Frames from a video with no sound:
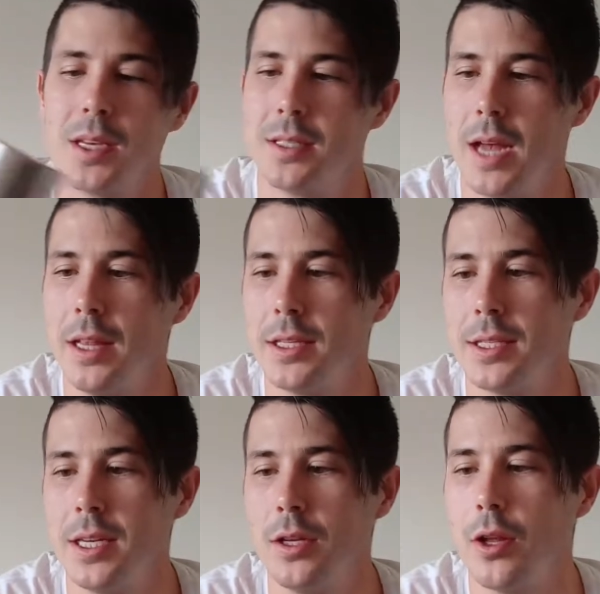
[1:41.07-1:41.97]
Stainless
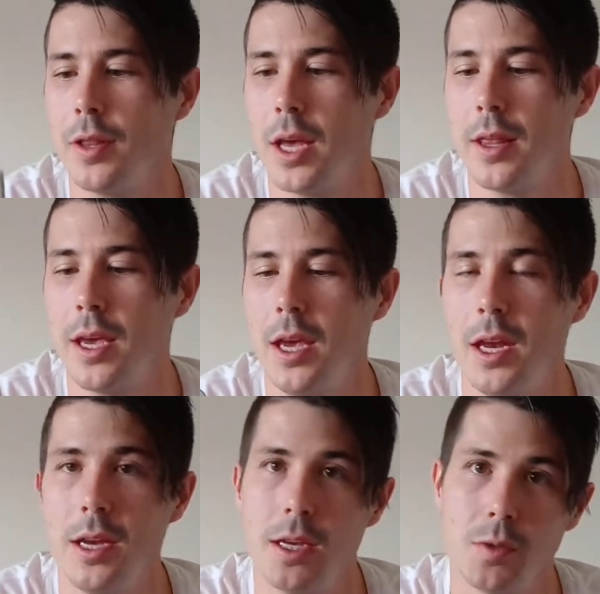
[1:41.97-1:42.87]
steel, on the other
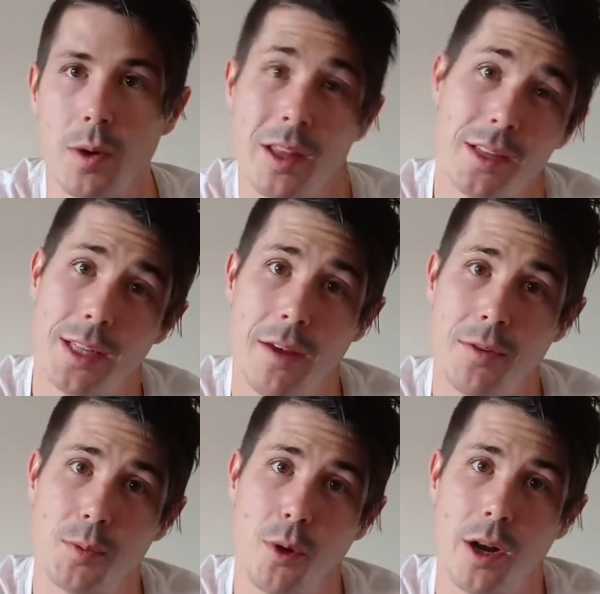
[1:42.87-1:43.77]
hand, is one of the
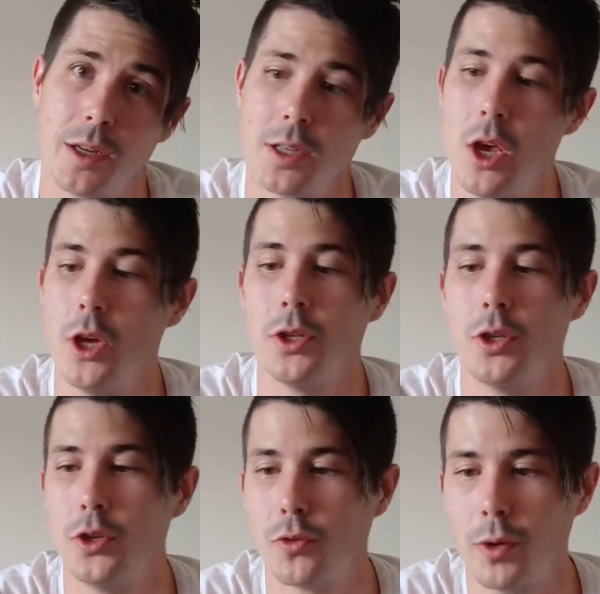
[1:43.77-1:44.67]
safest products to
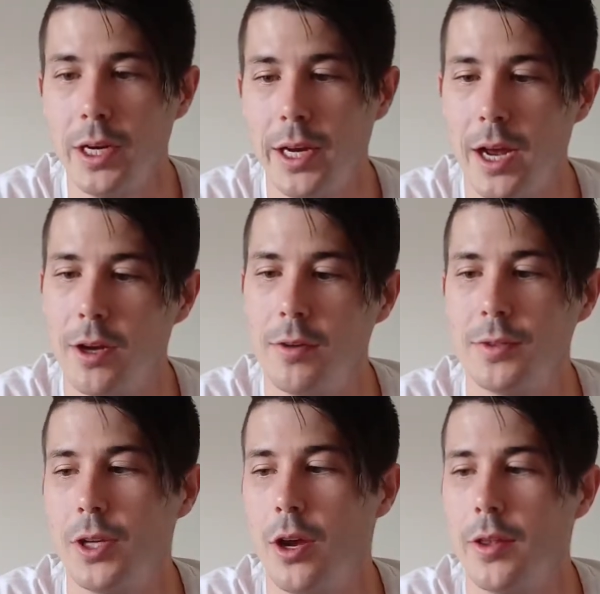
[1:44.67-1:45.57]
drink out of.
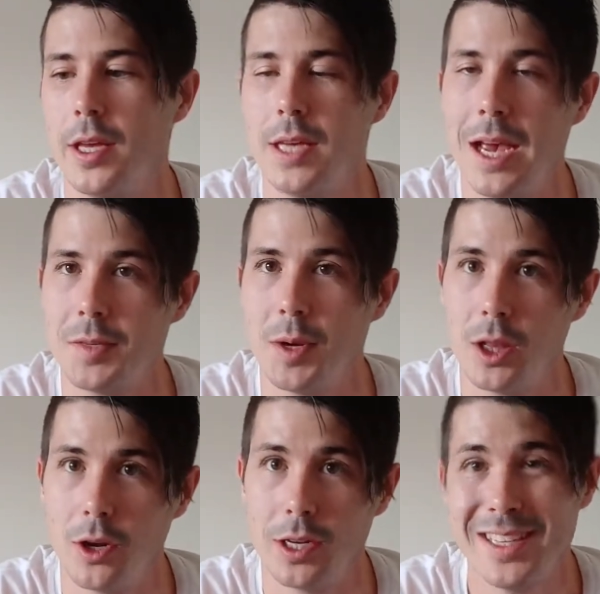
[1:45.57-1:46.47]
So there has been a
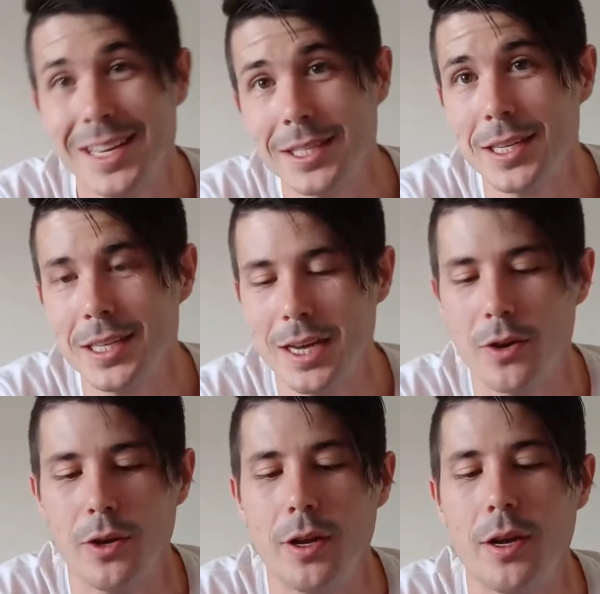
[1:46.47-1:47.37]
lot of testing done
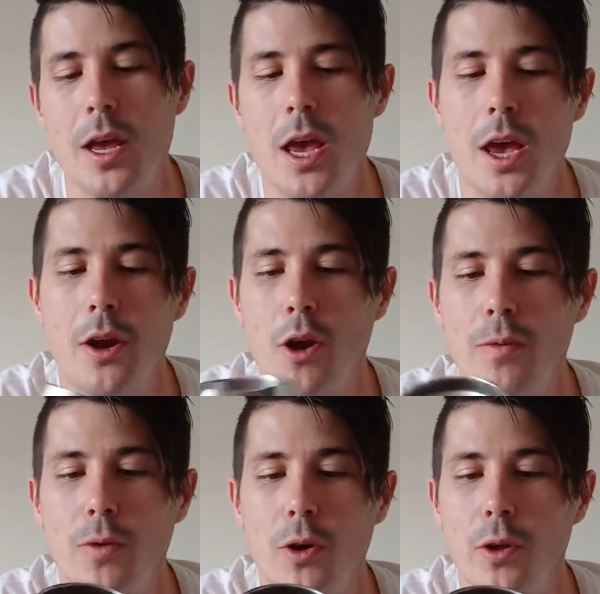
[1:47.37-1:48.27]
on it, and
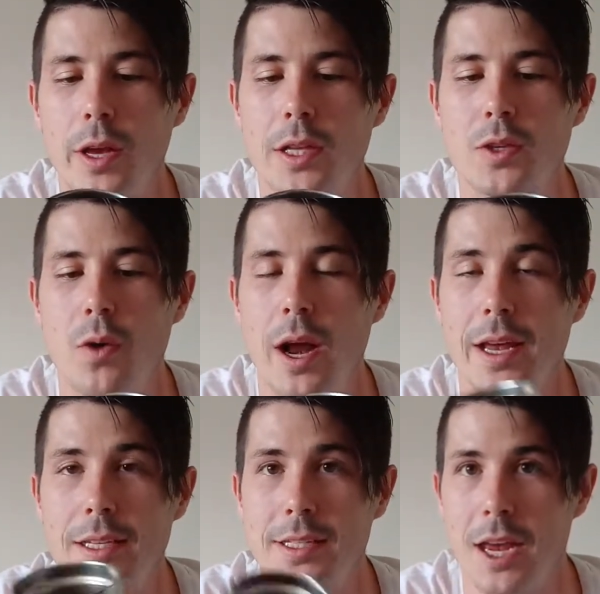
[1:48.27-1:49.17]
overall it's quite
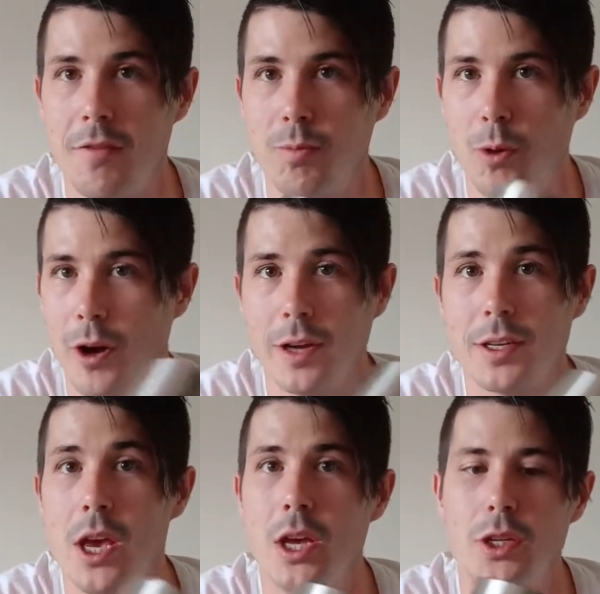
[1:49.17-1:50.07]
a safe product
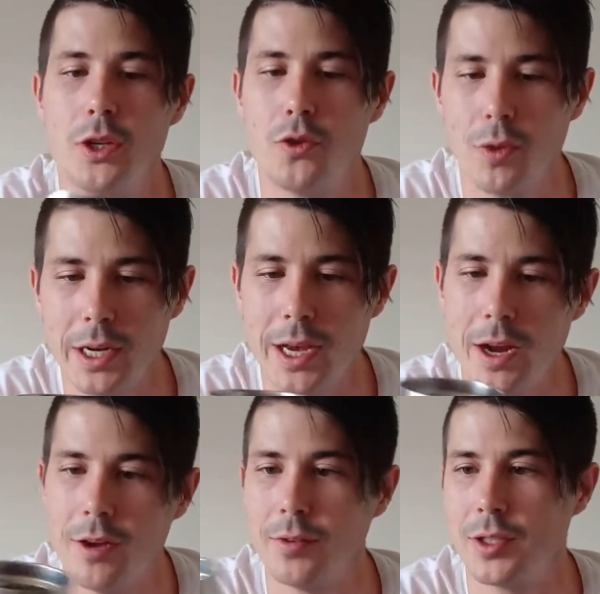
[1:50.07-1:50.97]
to drink out
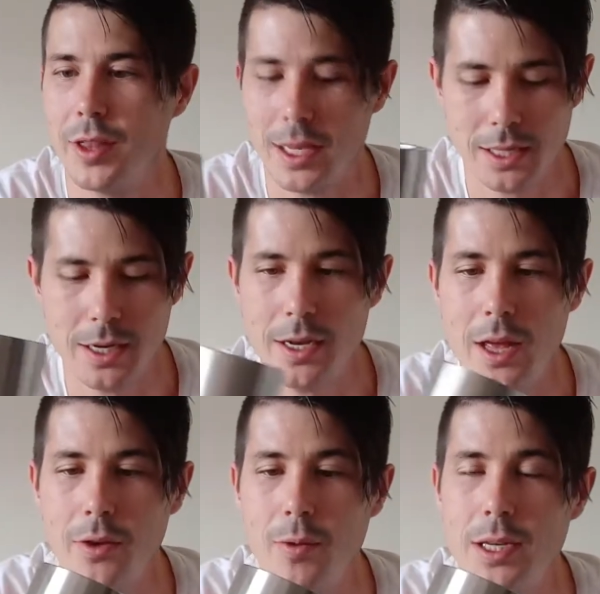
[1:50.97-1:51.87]
of. So that's
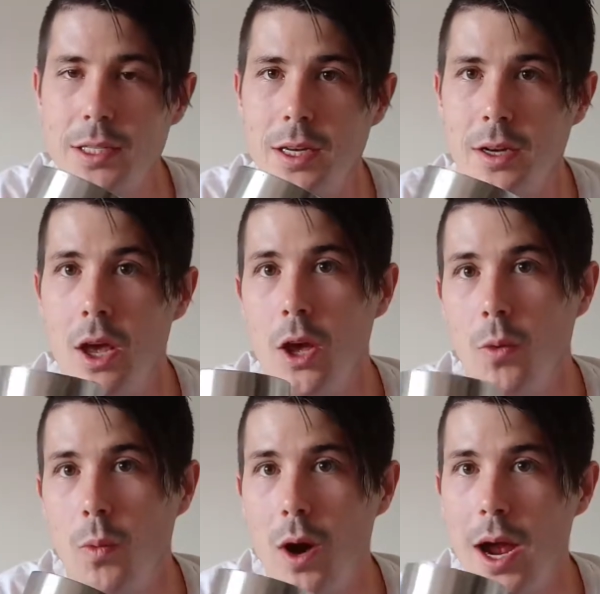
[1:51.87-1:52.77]
another reason
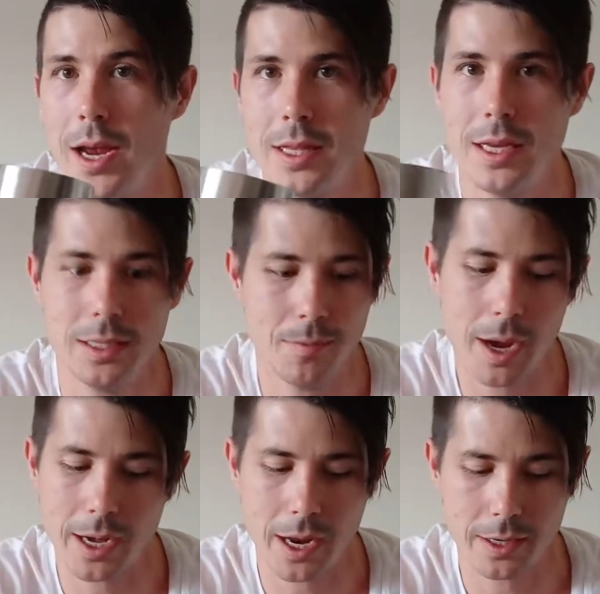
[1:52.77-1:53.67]
why these are
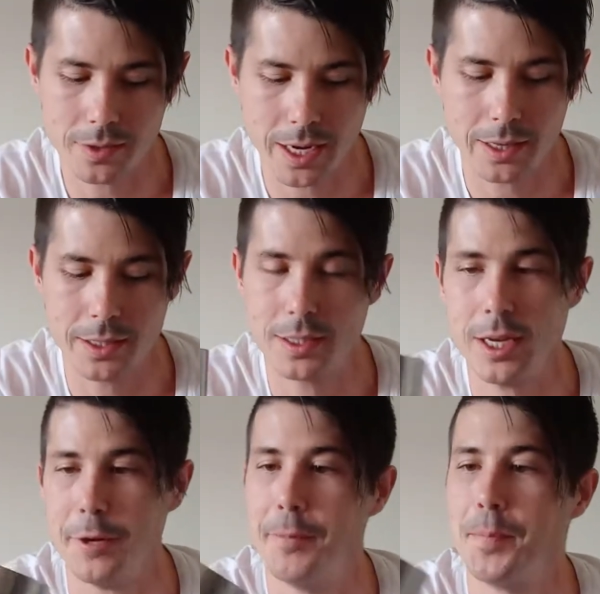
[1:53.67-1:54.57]
made out of stainless
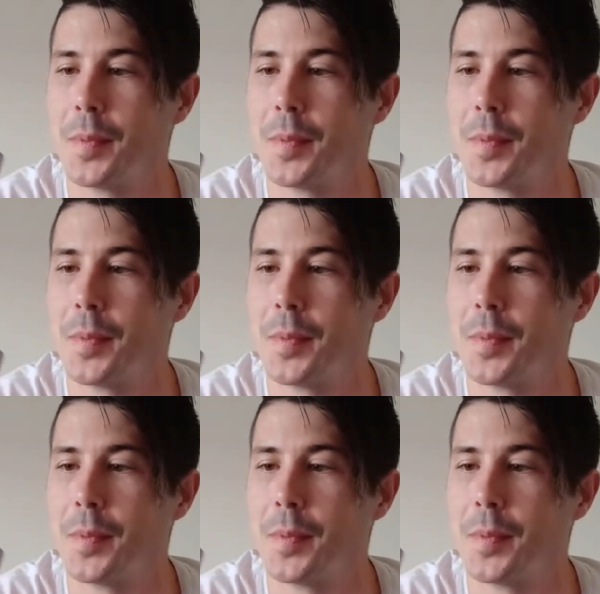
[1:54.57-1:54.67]
steel.